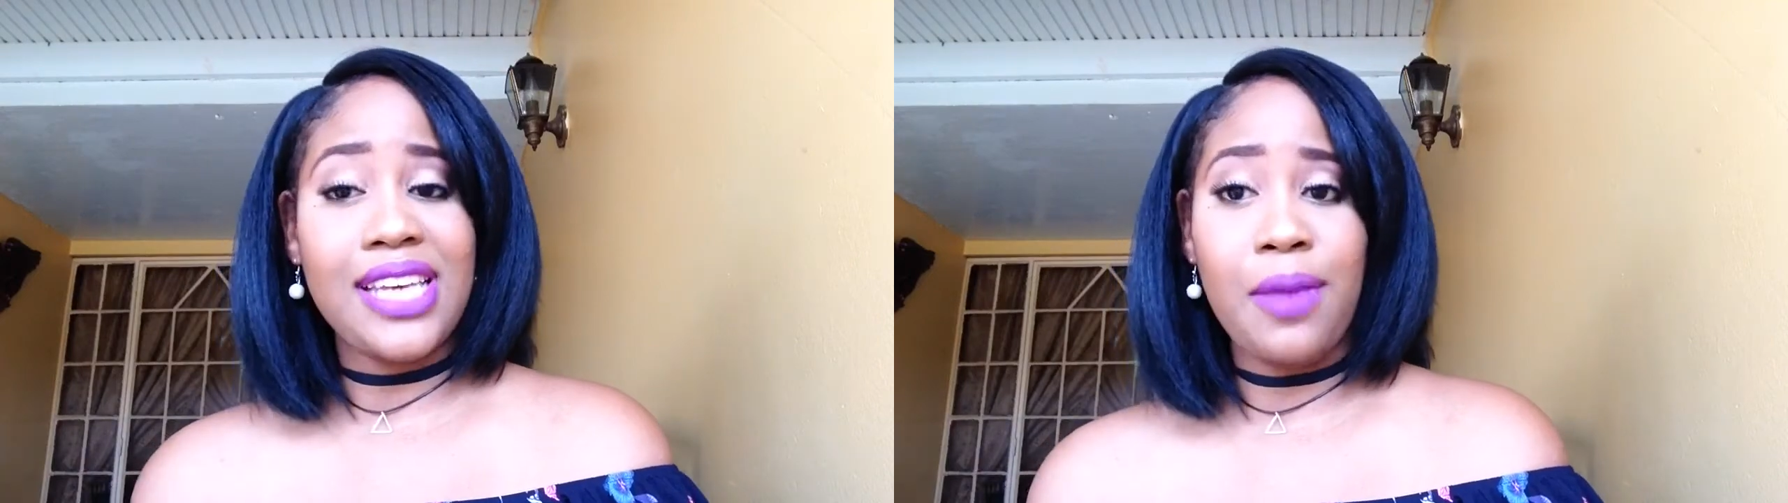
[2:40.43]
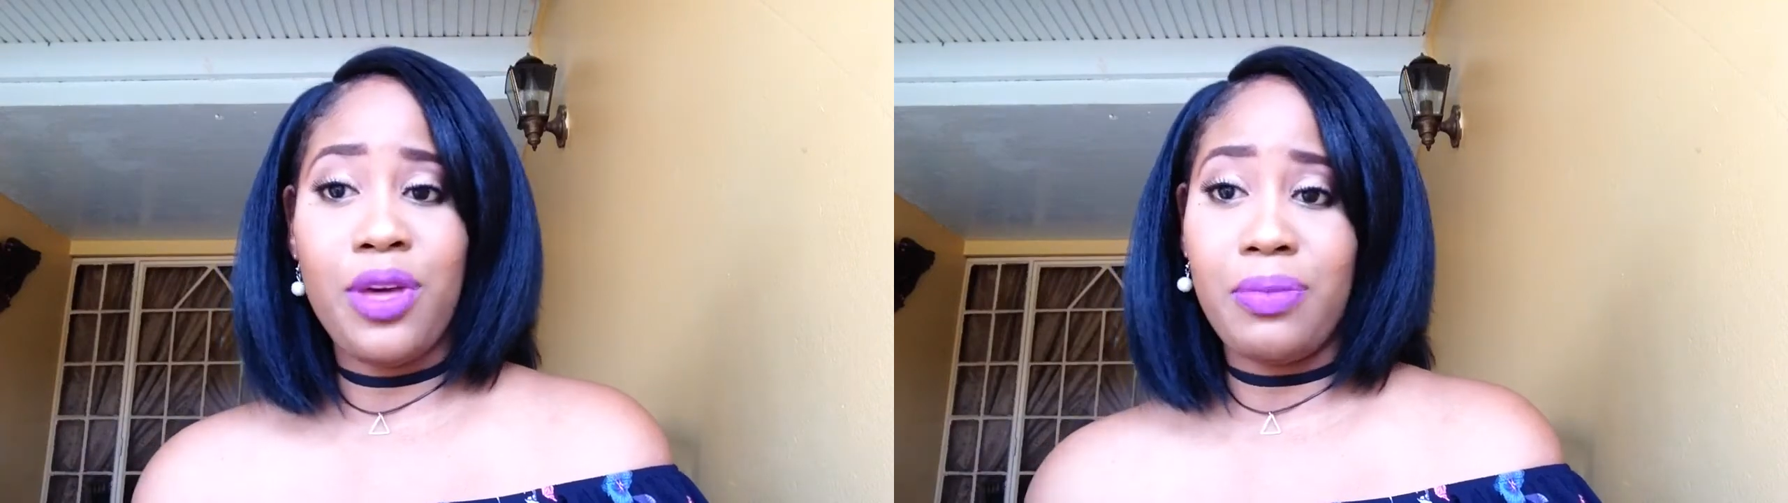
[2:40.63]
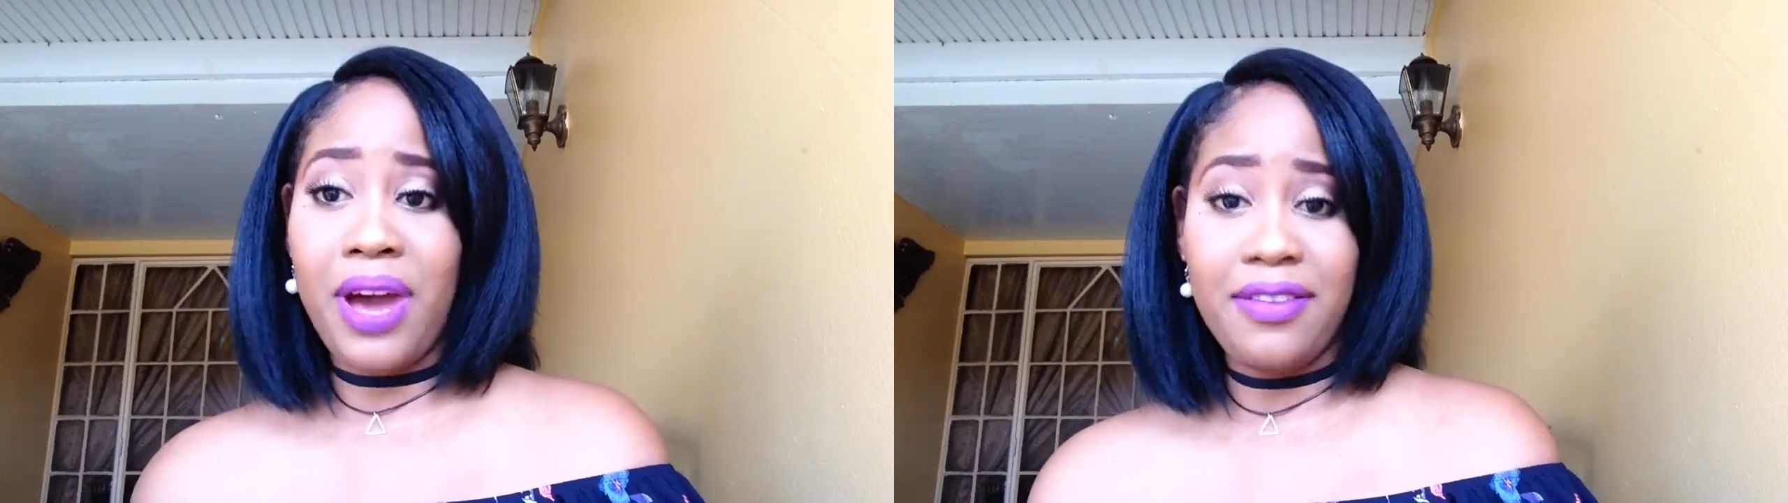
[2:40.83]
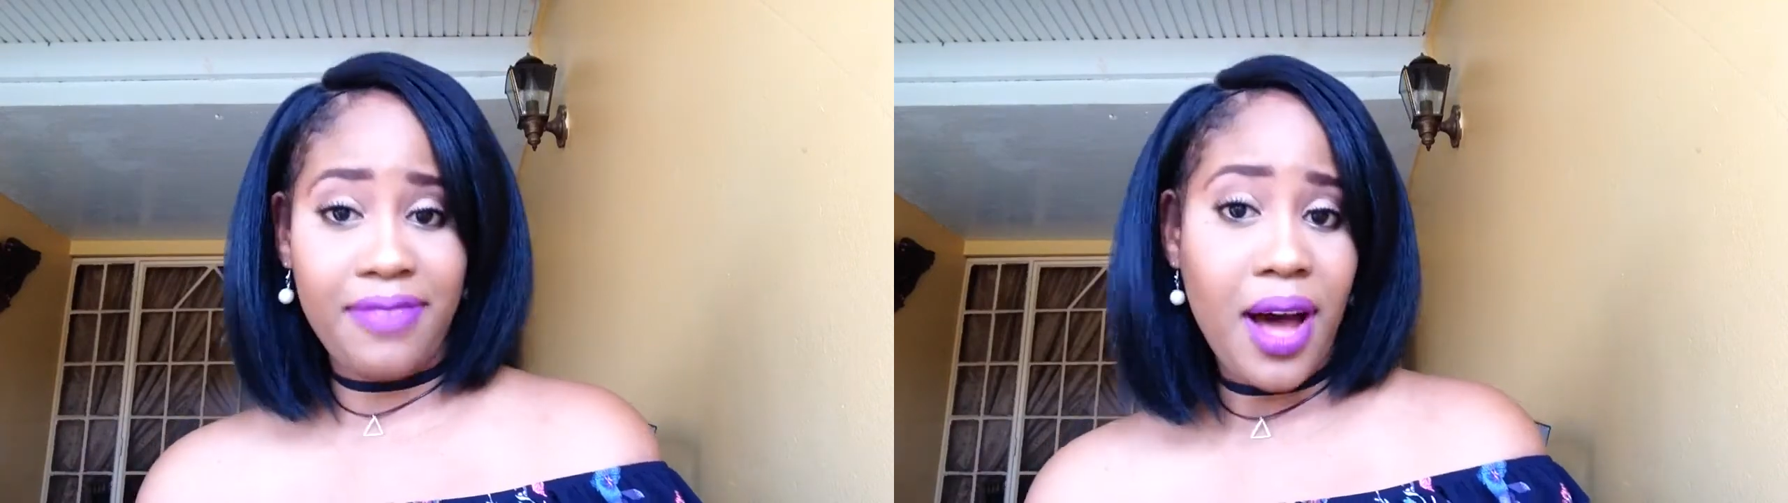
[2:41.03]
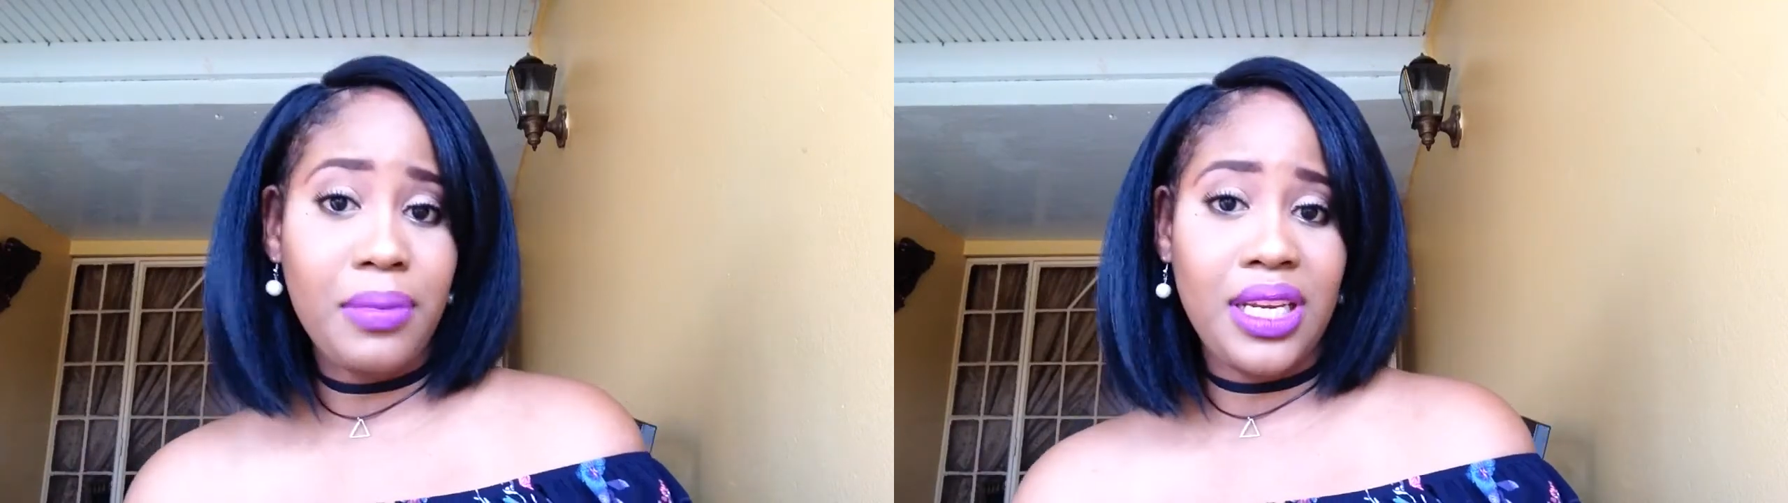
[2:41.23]
time with my
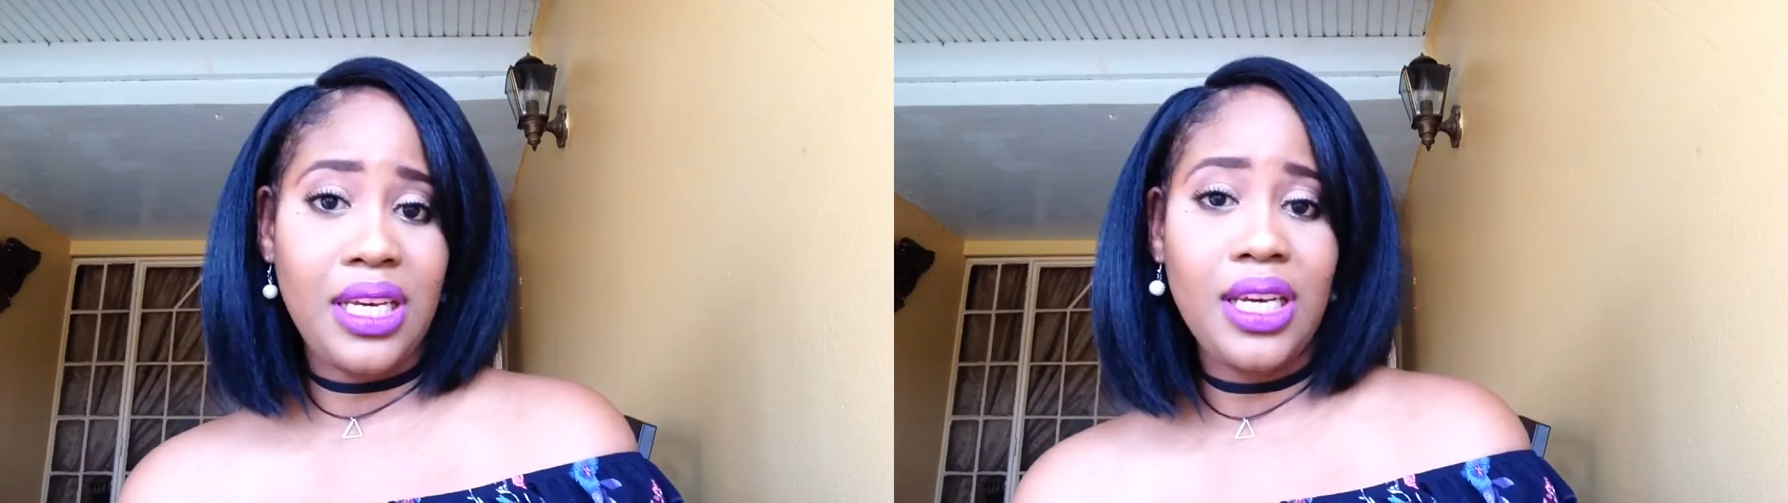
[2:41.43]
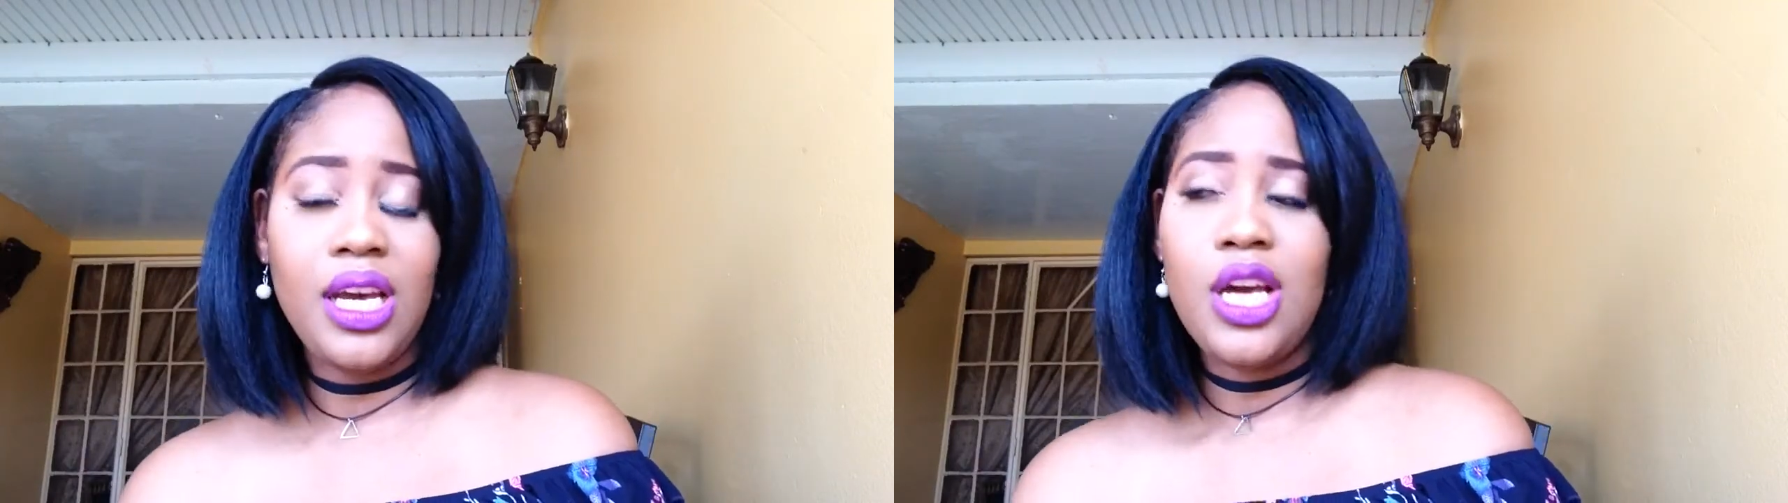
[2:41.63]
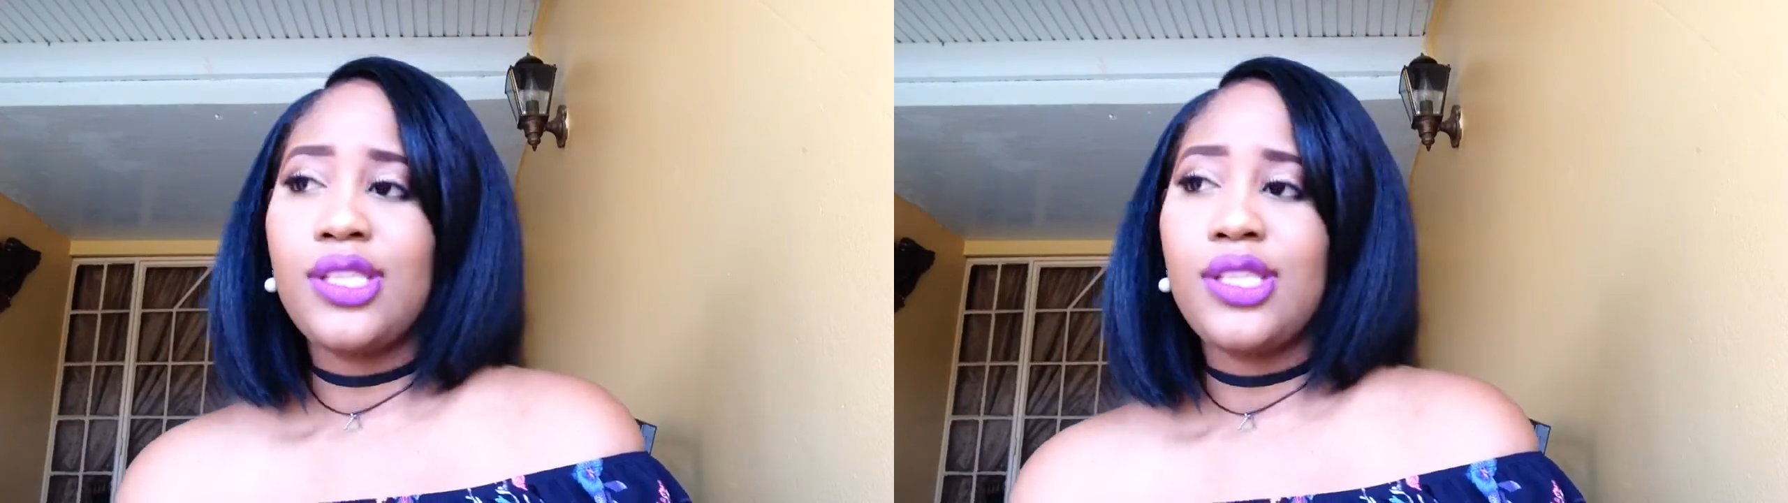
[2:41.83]
family.